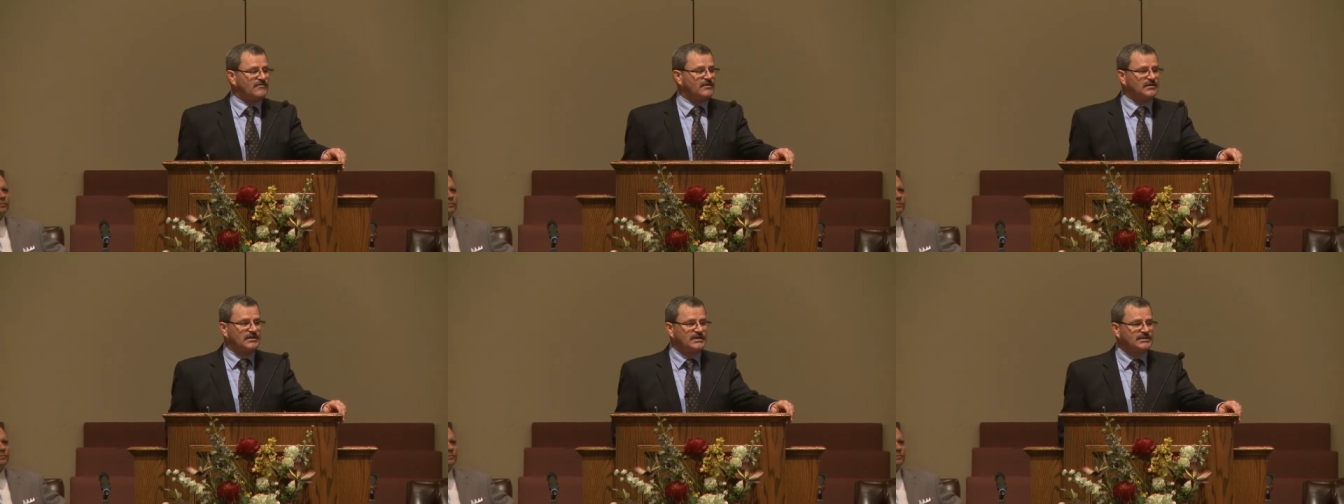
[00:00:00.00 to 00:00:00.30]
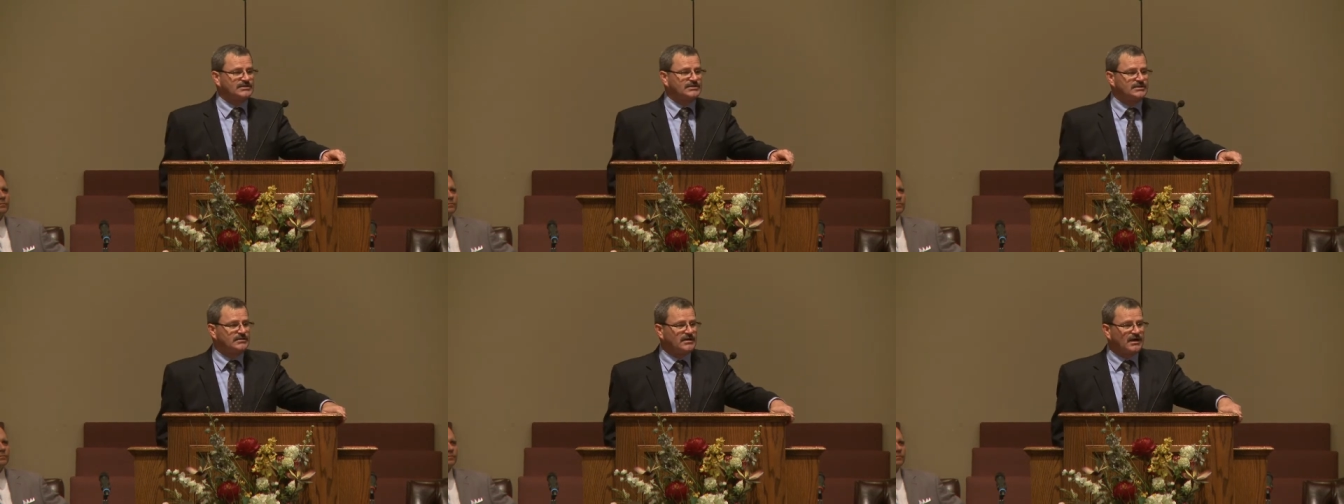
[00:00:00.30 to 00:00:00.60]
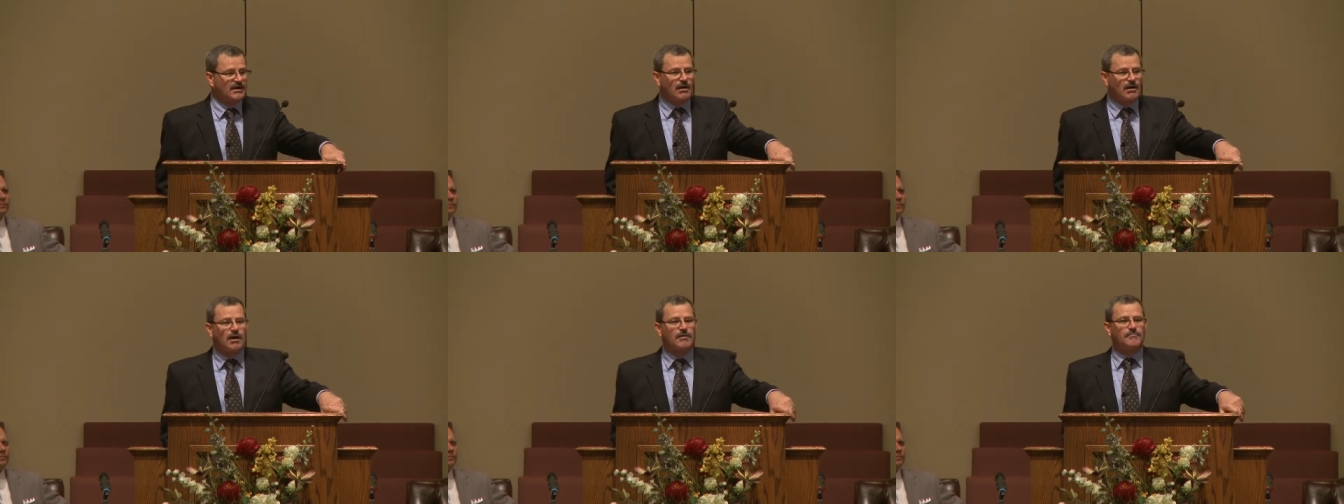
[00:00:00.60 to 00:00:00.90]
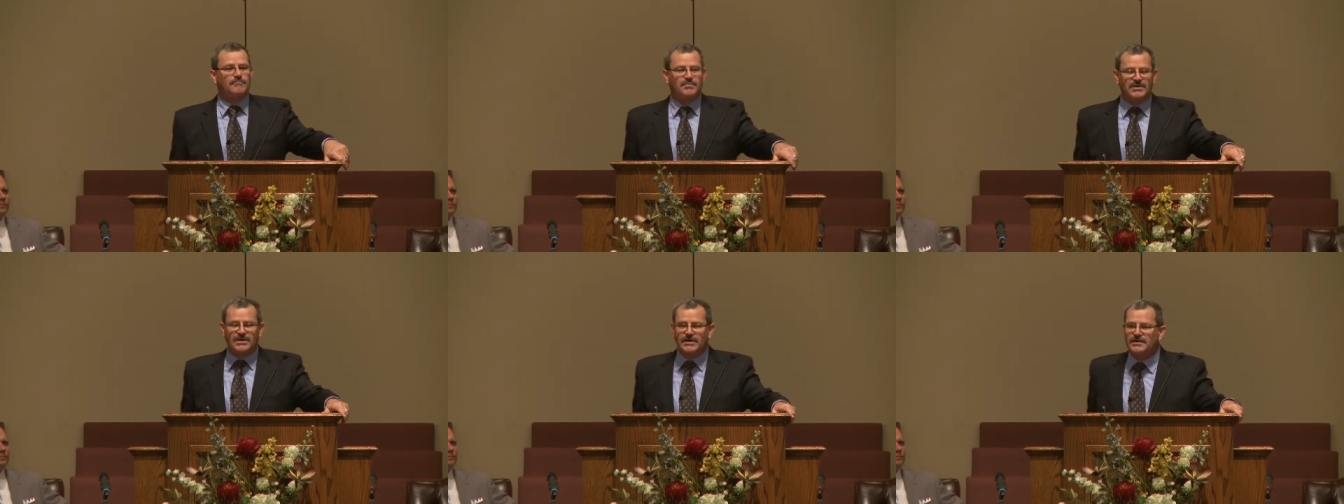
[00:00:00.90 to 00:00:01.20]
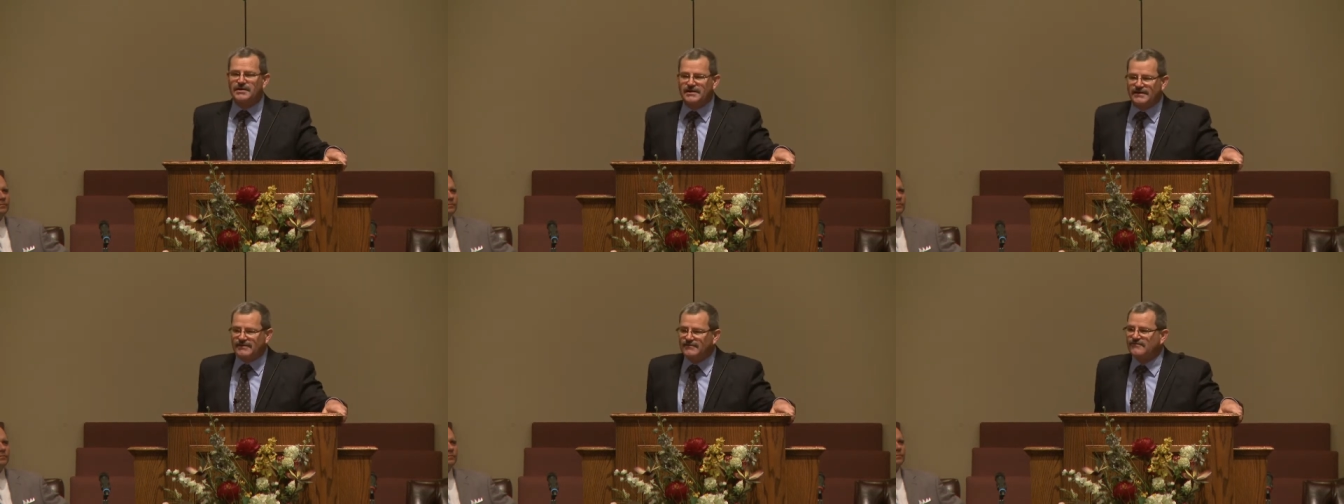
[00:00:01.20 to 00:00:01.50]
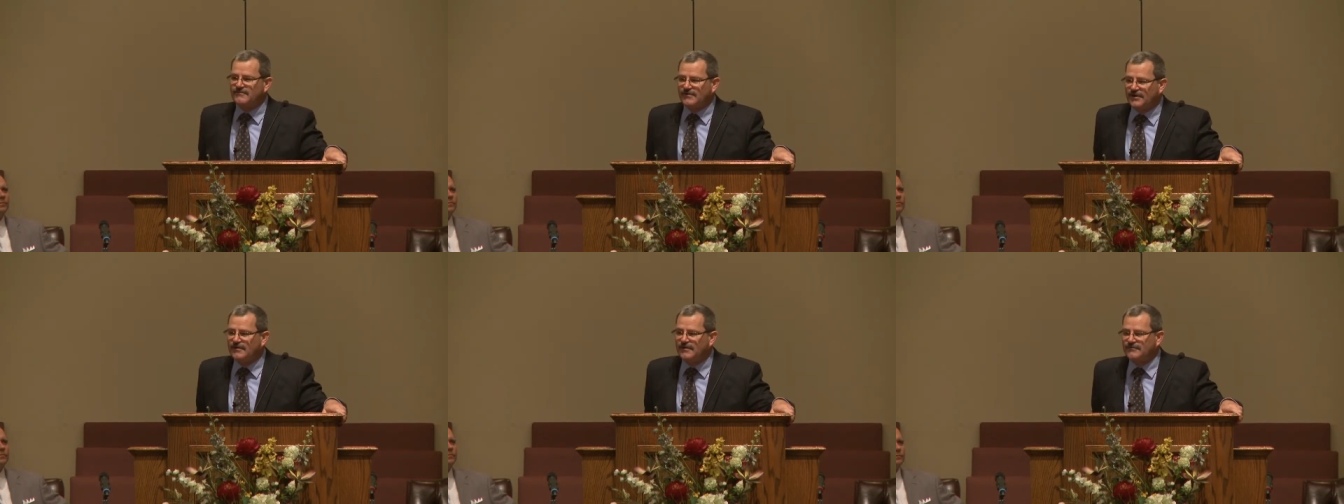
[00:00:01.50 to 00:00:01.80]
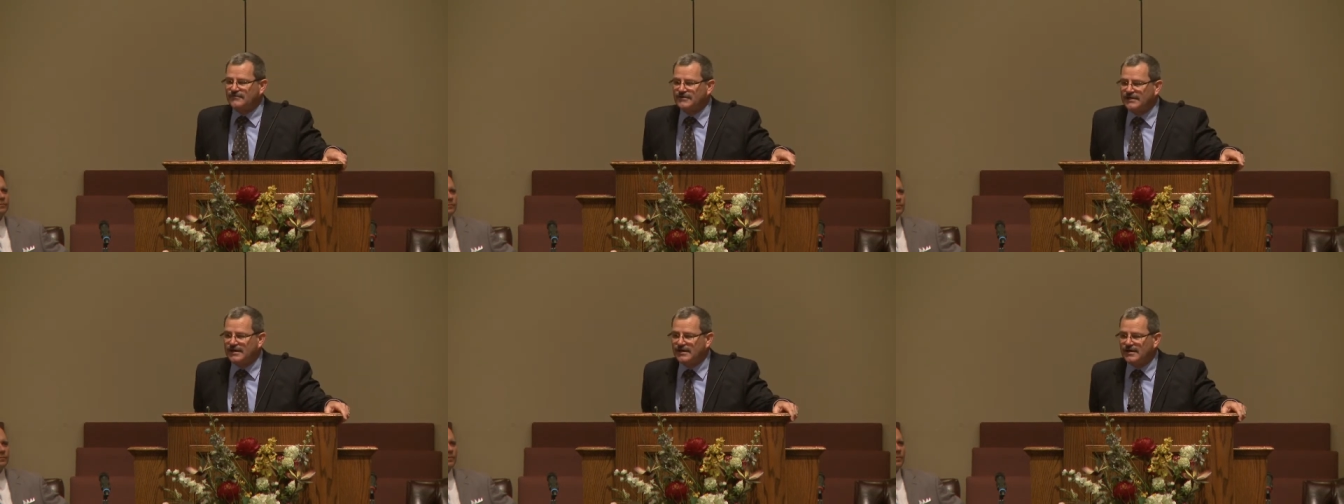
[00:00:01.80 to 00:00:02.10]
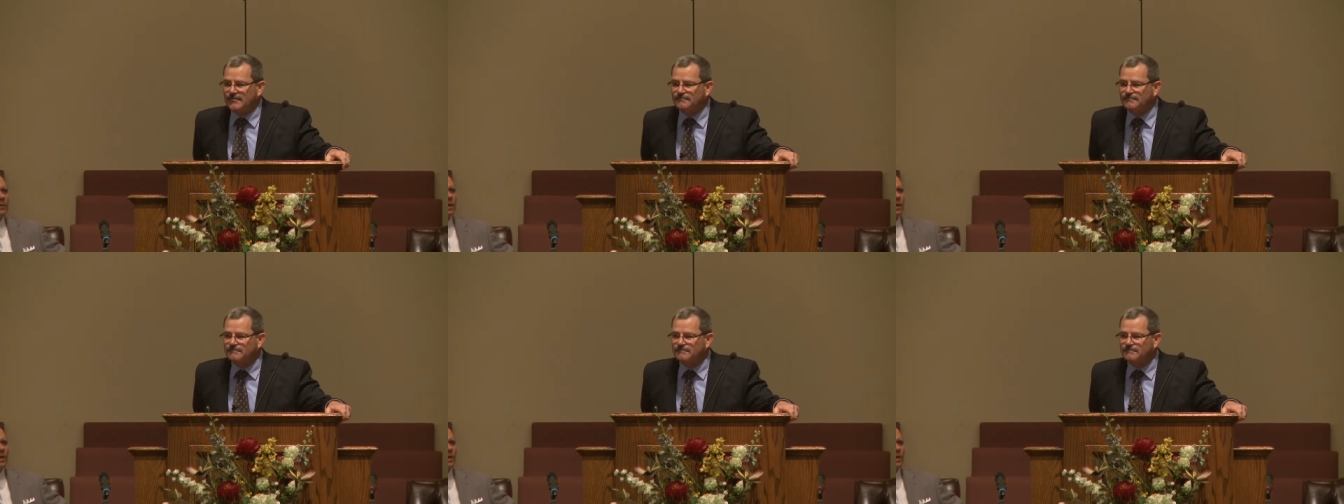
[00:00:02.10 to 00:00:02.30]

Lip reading: And listen, there are billions of them